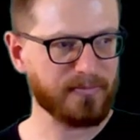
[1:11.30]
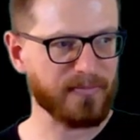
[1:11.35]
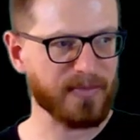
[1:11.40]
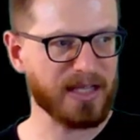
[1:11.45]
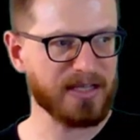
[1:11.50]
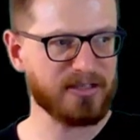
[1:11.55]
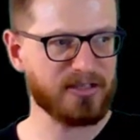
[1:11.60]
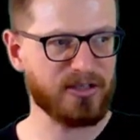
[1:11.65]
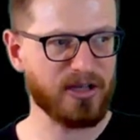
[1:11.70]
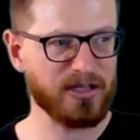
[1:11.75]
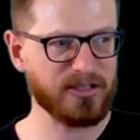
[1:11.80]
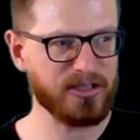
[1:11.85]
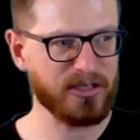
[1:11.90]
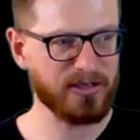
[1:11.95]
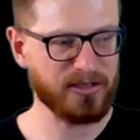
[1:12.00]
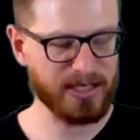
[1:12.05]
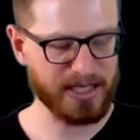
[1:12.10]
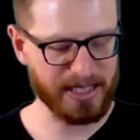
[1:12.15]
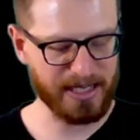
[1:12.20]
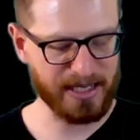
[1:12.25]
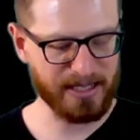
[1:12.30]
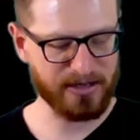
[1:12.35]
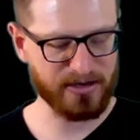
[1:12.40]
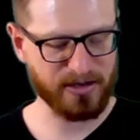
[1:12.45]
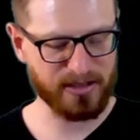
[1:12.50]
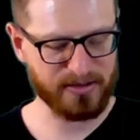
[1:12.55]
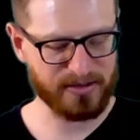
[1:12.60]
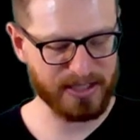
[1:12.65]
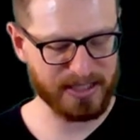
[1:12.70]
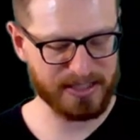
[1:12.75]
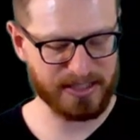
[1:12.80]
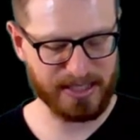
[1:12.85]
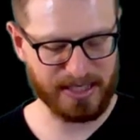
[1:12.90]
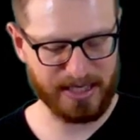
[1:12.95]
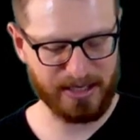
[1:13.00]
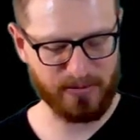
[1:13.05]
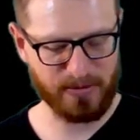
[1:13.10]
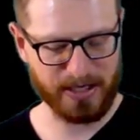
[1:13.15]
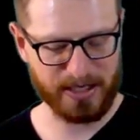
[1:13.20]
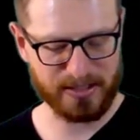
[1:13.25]
starting on E, and not this
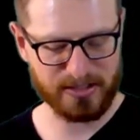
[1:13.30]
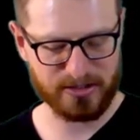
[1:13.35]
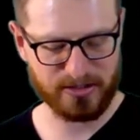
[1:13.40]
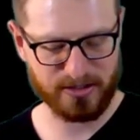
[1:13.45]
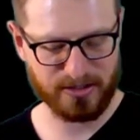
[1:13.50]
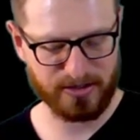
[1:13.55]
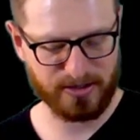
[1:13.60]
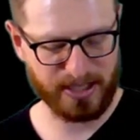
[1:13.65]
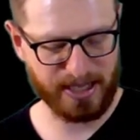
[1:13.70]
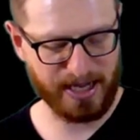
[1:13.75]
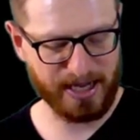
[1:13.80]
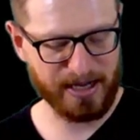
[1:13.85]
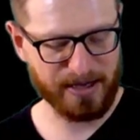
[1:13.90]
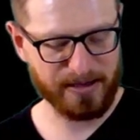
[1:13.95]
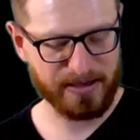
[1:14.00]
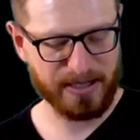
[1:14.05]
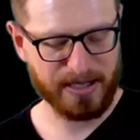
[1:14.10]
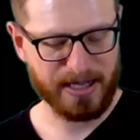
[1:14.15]
E, we're going to start there,